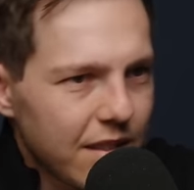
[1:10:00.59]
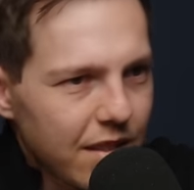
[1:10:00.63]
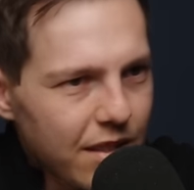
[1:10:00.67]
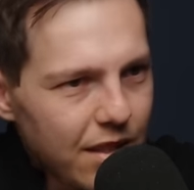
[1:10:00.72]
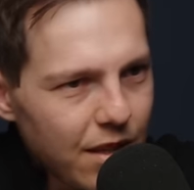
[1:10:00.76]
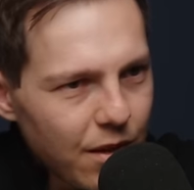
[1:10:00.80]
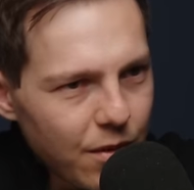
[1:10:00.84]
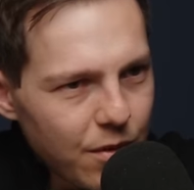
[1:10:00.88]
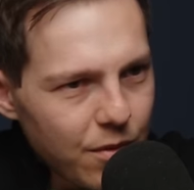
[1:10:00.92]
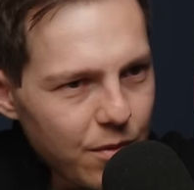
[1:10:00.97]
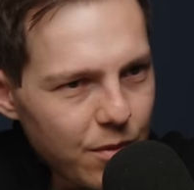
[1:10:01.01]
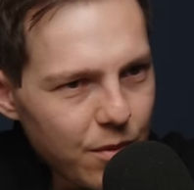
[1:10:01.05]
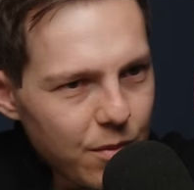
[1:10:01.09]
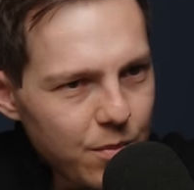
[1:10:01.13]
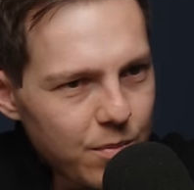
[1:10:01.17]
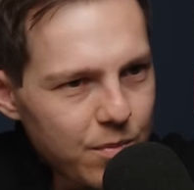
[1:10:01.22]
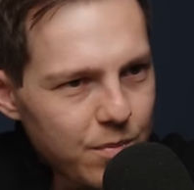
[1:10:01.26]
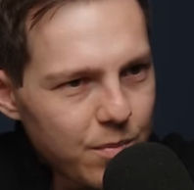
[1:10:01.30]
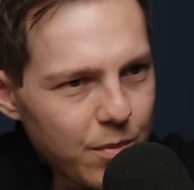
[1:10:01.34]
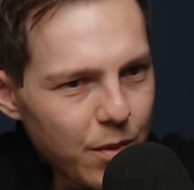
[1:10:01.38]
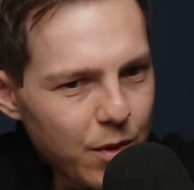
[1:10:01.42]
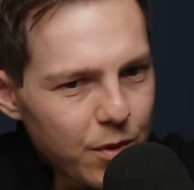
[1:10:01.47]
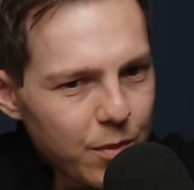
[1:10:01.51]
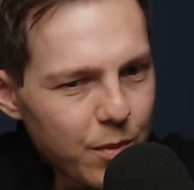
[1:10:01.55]
you know, through
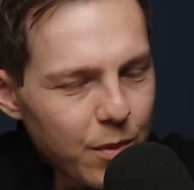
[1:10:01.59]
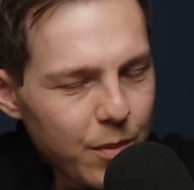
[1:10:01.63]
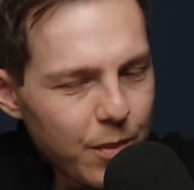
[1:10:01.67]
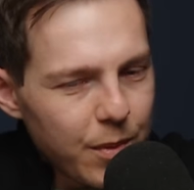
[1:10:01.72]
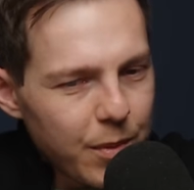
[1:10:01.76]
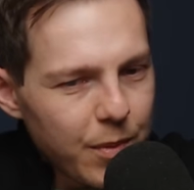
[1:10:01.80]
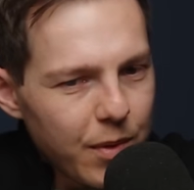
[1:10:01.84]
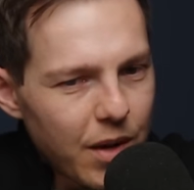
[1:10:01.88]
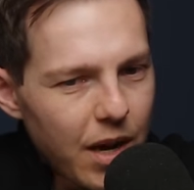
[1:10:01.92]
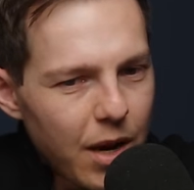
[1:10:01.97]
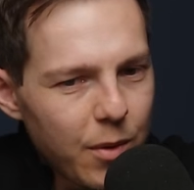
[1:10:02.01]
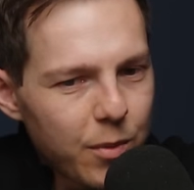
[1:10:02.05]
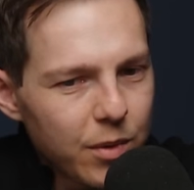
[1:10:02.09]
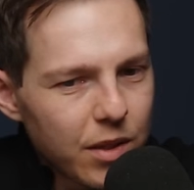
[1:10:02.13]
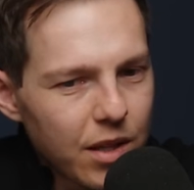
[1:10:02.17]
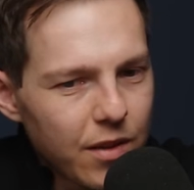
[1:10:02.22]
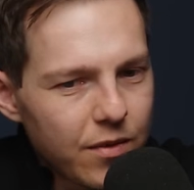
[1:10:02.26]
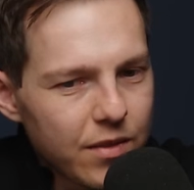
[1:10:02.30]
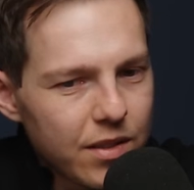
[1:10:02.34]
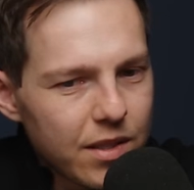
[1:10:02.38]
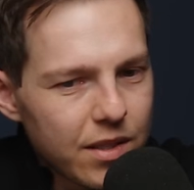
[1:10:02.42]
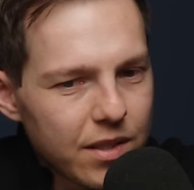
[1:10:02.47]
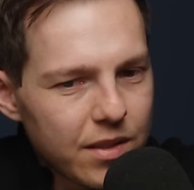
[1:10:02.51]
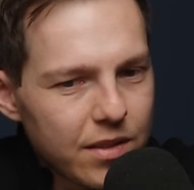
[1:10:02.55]
multiple people. I would
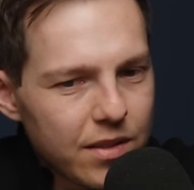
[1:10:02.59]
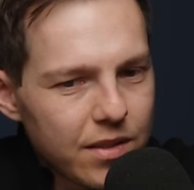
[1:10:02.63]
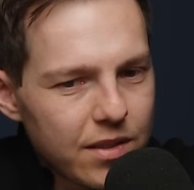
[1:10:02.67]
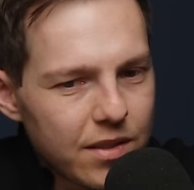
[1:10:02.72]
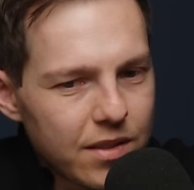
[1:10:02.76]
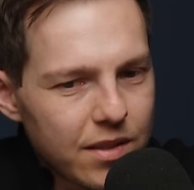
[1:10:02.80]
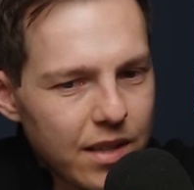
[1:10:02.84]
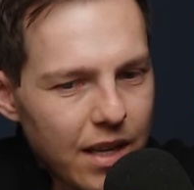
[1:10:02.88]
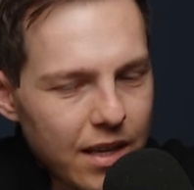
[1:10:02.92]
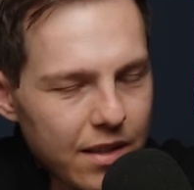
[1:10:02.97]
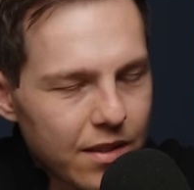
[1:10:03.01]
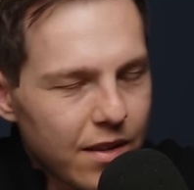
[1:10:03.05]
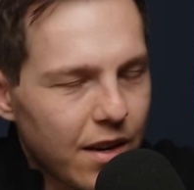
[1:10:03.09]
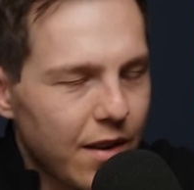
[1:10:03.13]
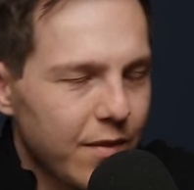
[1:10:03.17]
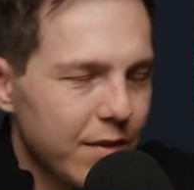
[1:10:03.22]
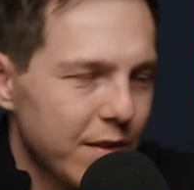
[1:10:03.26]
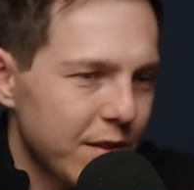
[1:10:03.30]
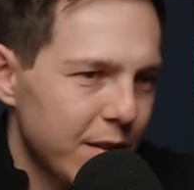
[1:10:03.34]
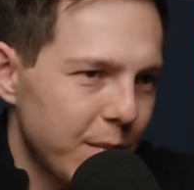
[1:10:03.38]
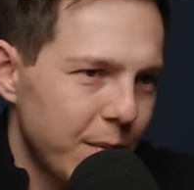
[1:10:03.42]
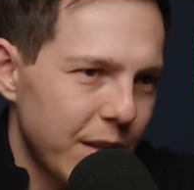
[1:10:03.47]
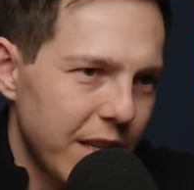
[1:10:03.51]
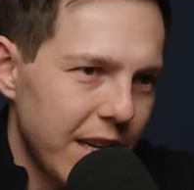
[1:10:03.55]
love to hand it off
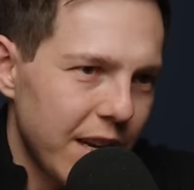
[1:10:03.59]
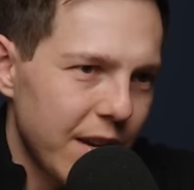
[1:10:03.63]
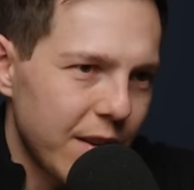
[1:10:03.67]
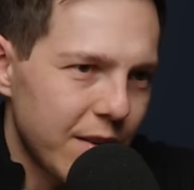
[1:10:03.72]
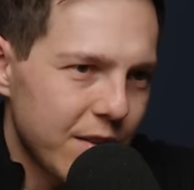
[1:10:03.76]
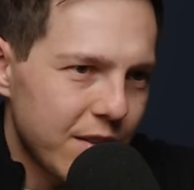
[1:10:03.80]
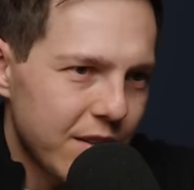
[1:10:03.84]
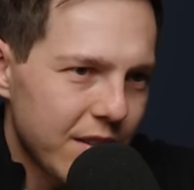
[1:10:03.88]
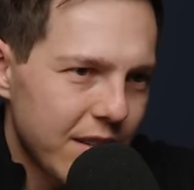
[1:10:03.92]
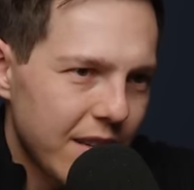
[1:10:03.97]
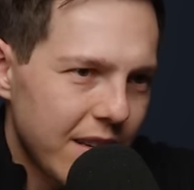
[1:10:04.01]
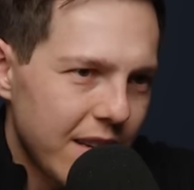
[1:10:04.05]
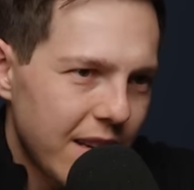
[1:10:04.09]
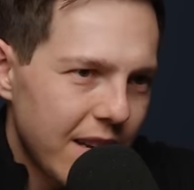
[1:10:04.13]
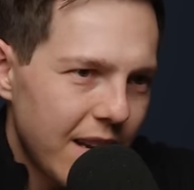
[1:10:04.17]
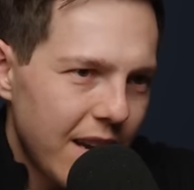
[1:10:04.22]
to somebody else.